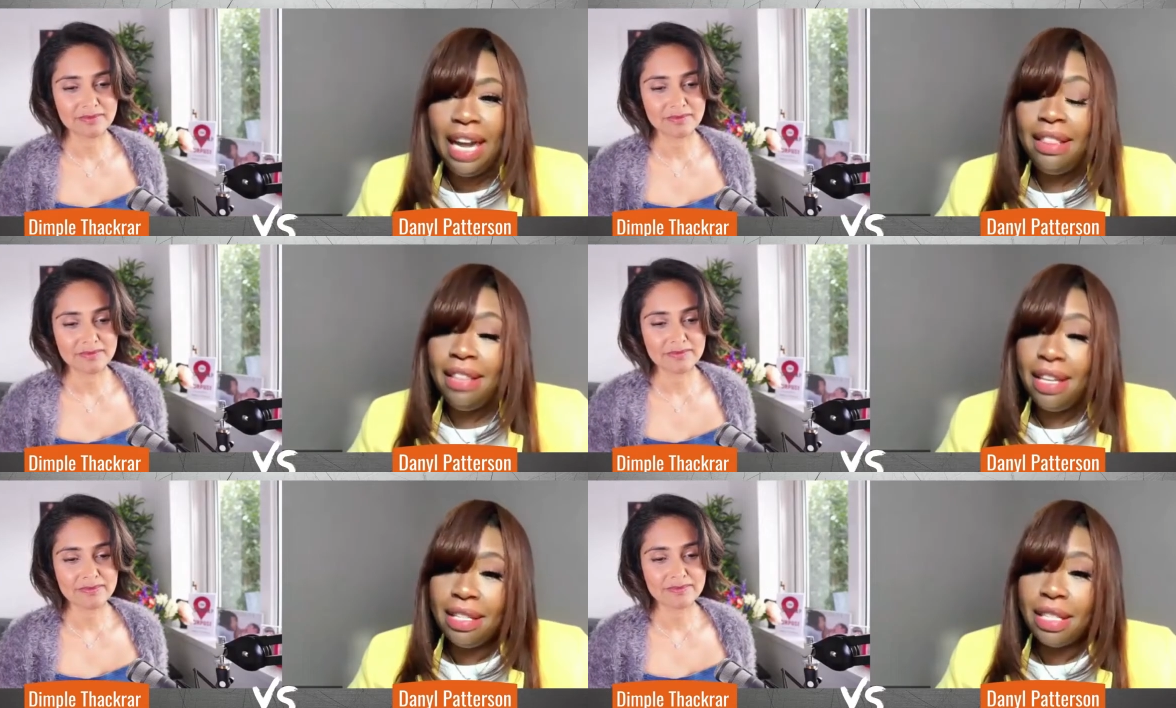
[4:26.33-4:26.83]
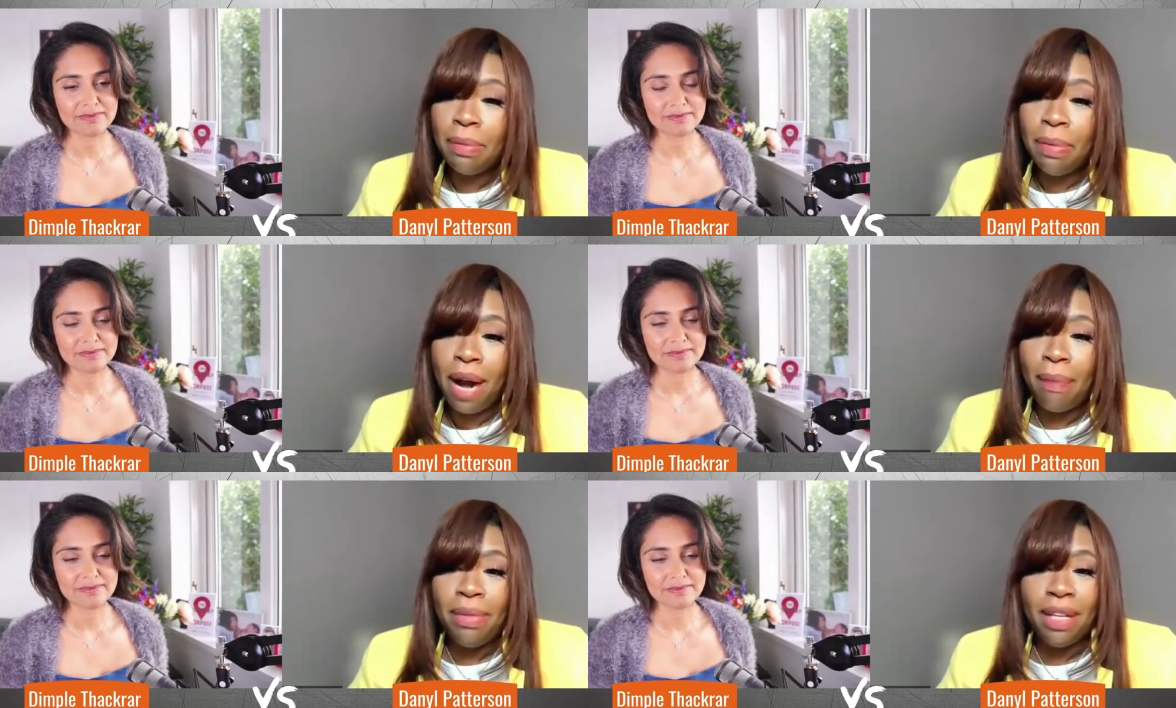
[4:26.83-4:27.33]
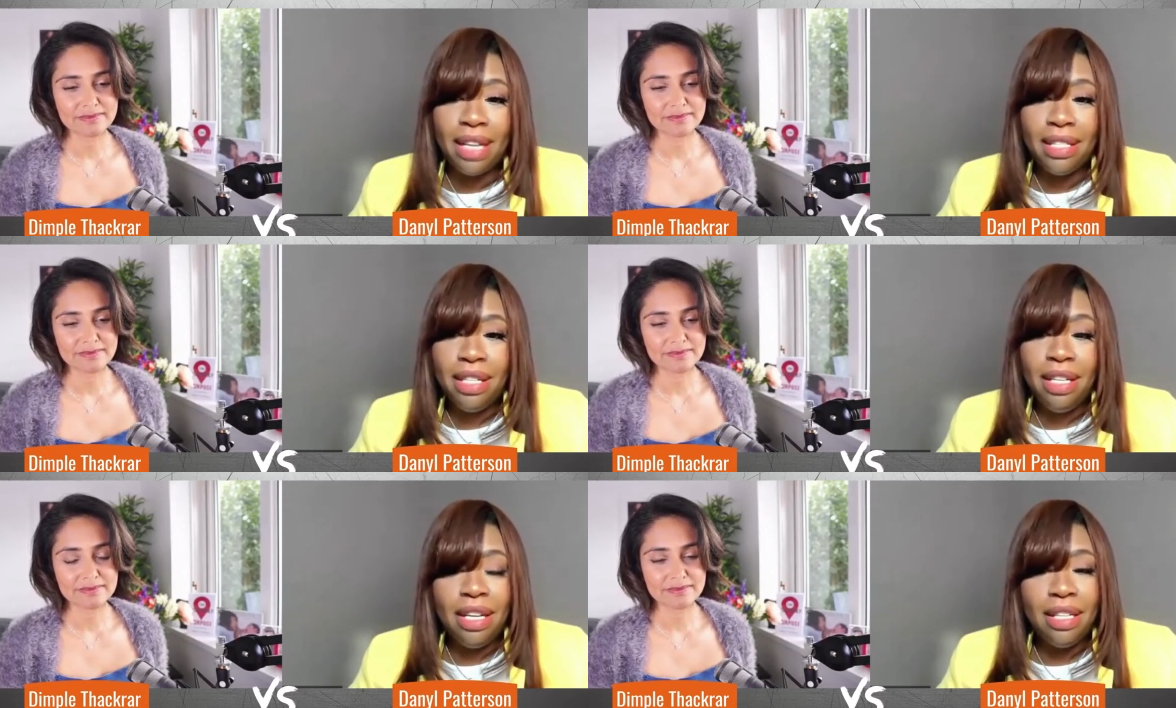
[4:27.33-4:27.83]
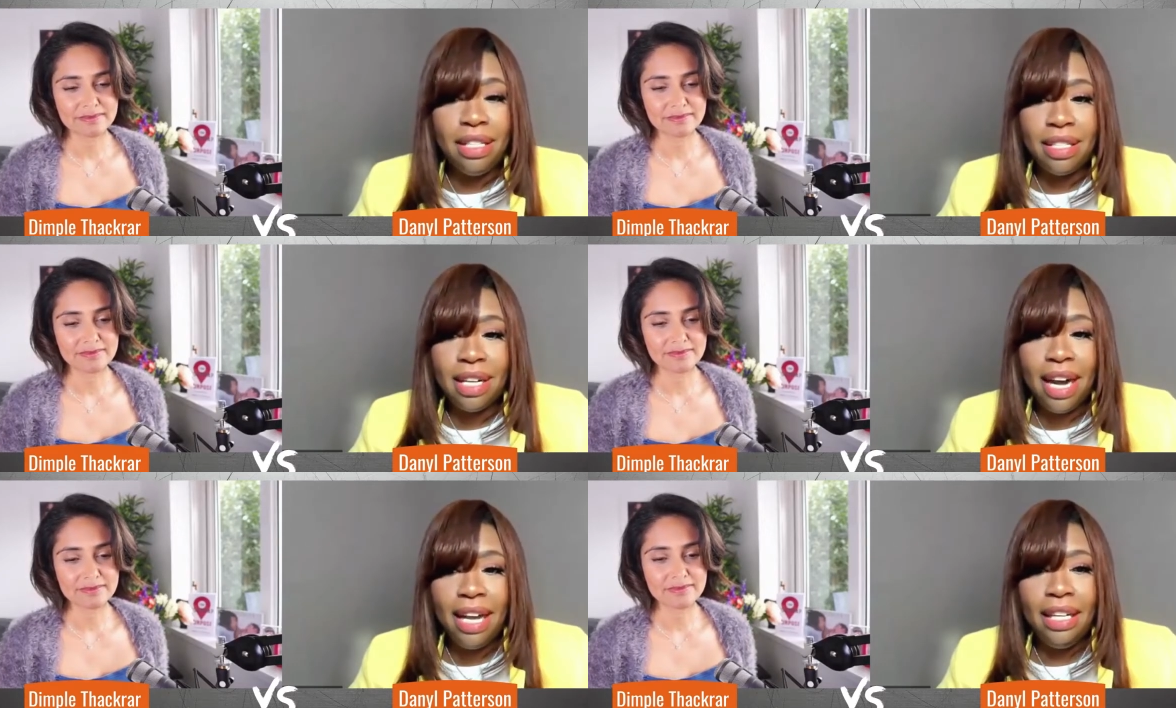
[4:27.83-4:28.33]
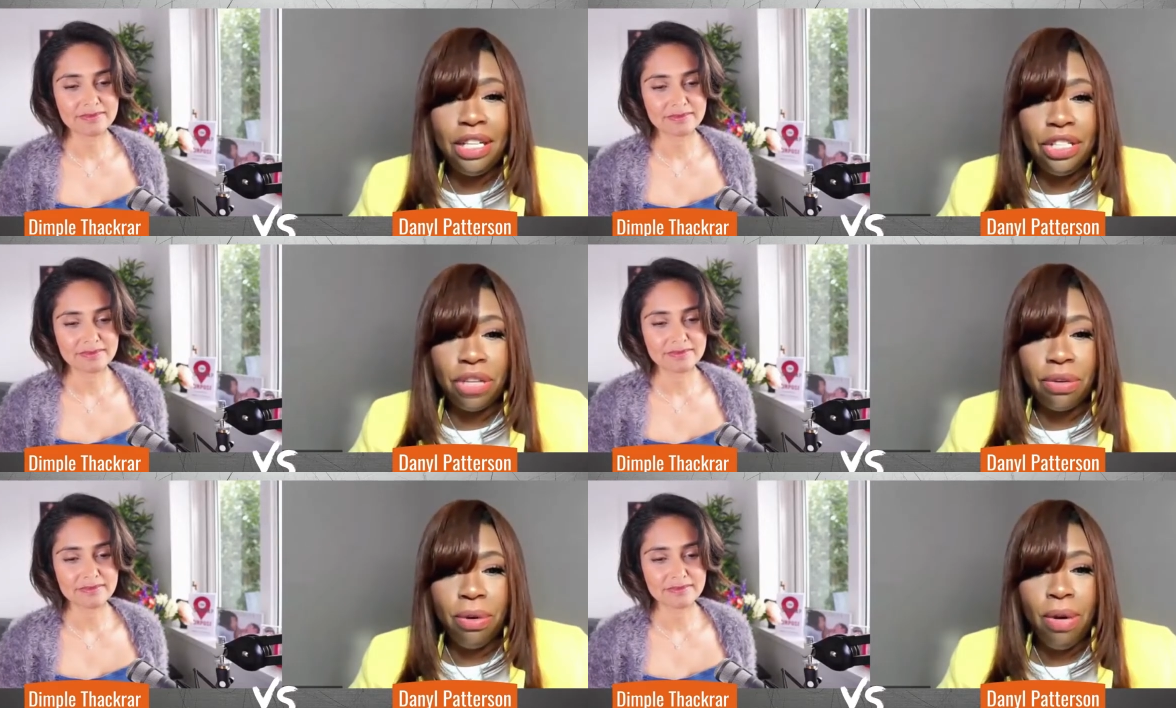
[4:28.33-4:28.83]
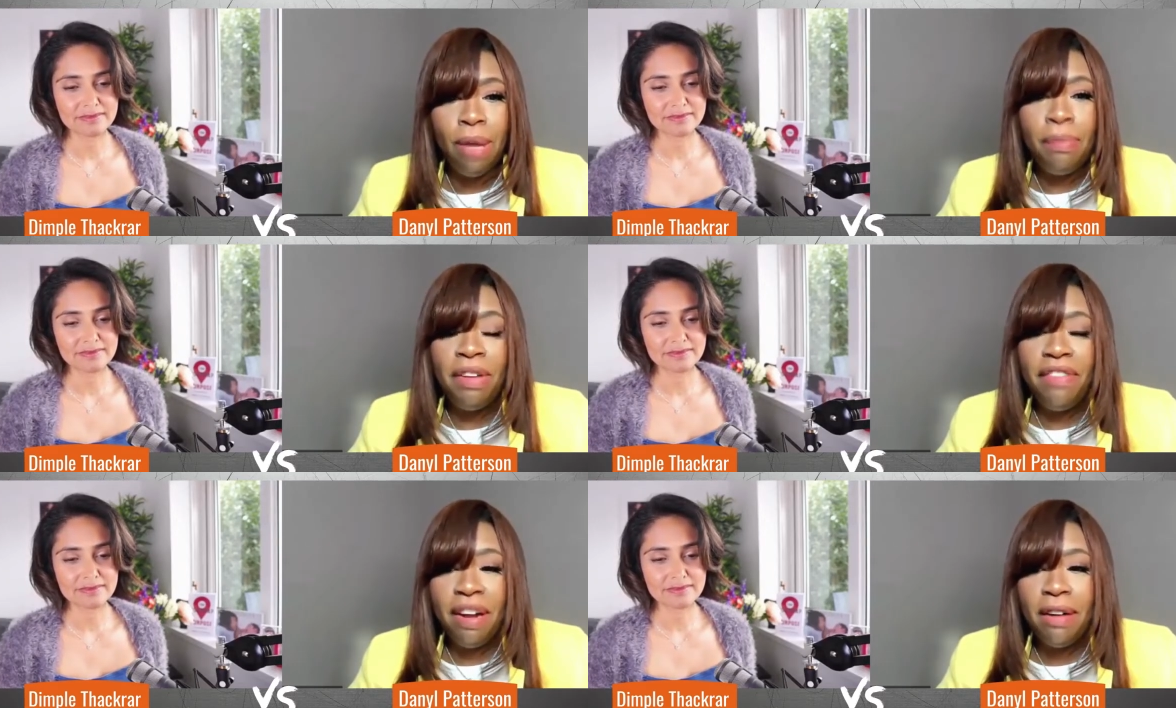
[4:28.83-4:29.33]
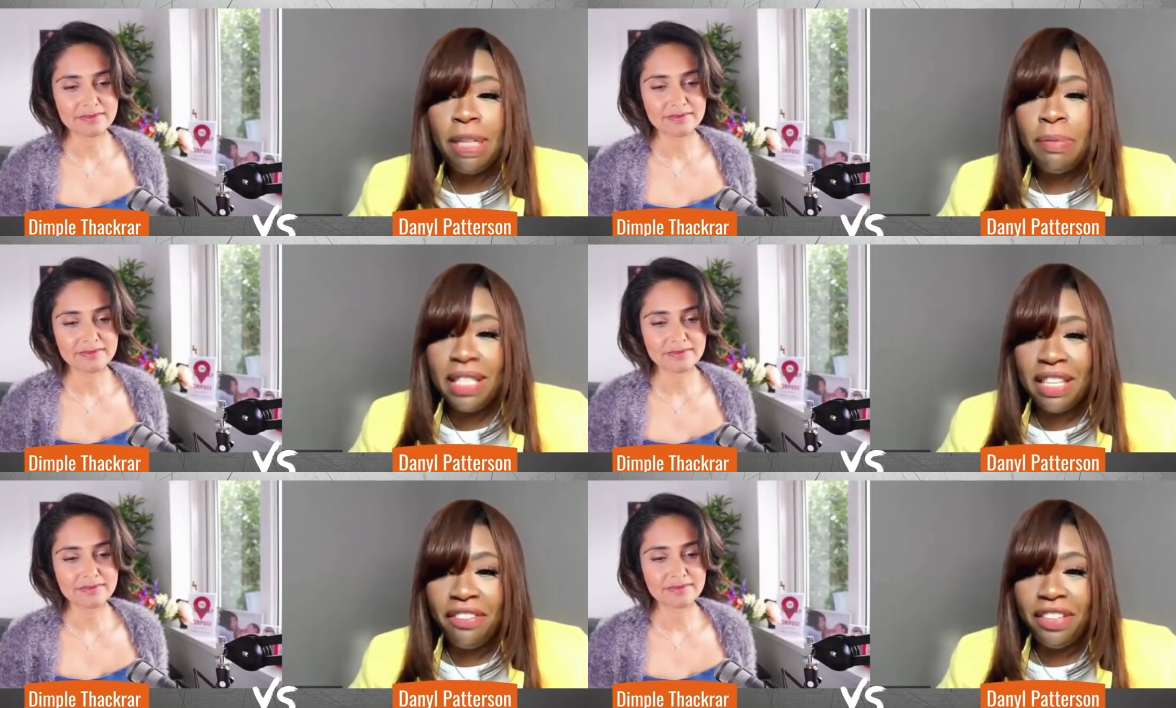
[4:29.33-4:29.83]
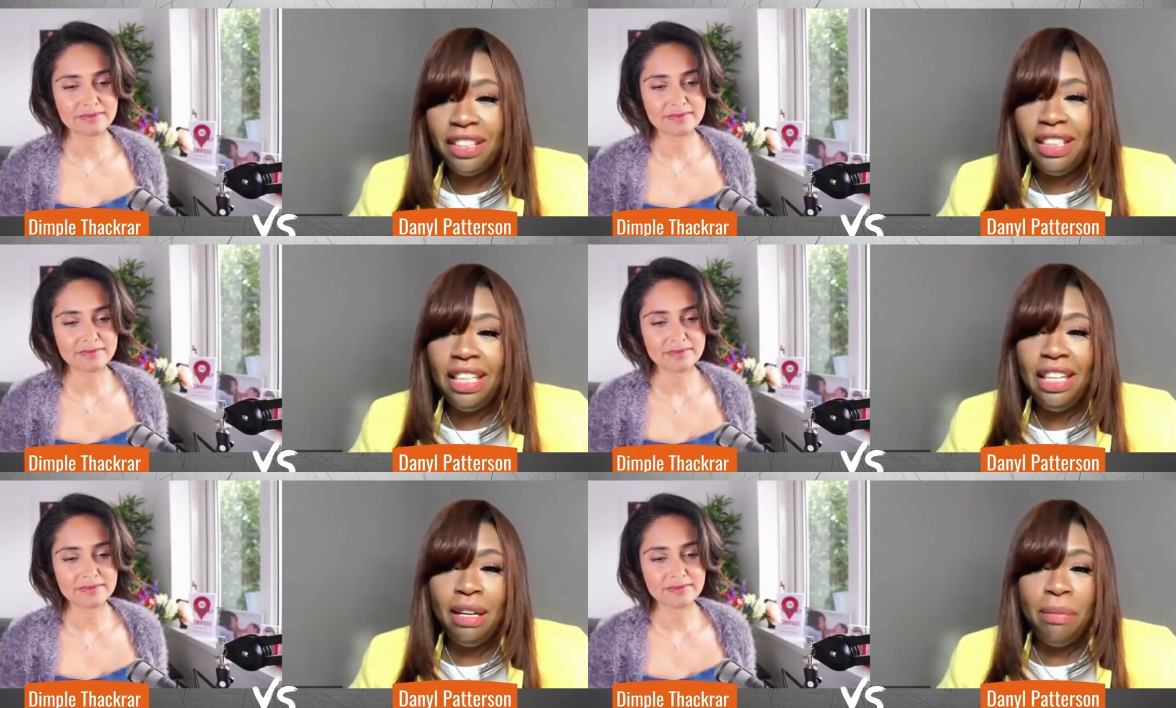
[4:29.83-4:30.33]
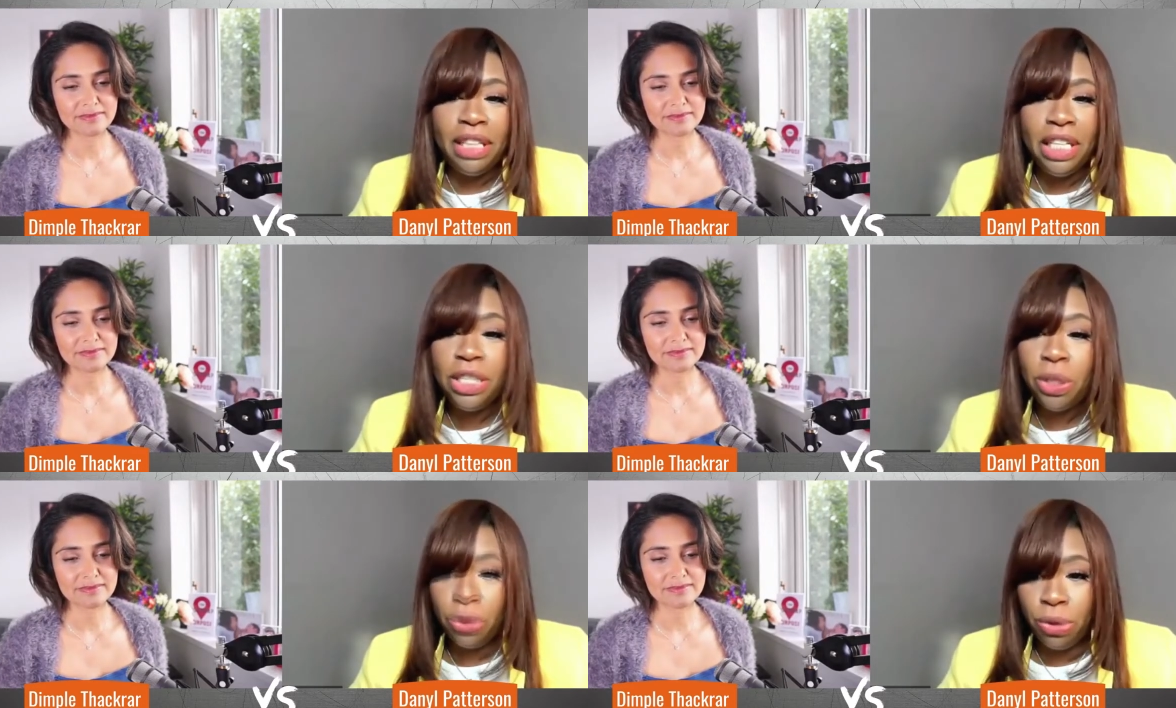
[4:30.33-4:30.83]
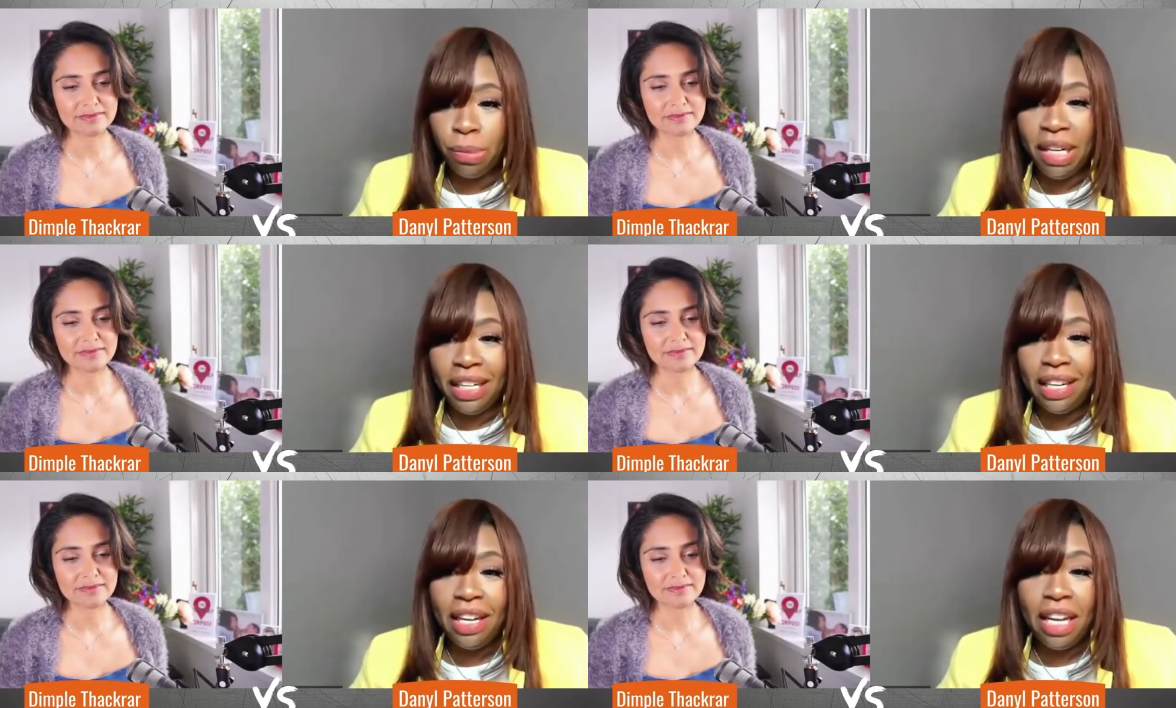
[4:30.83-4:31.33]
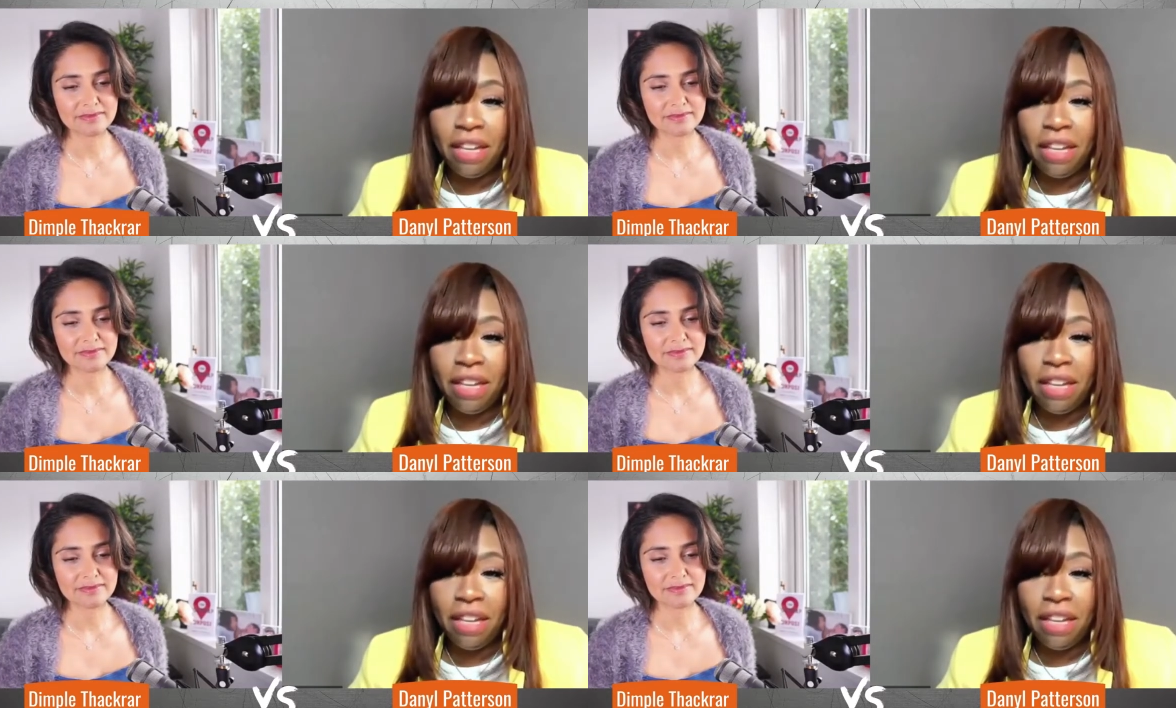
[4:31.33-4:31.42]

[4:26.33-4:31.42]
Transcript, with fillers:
Speaker 1: And this is a problem that I see in society in general, but very specifically with these social media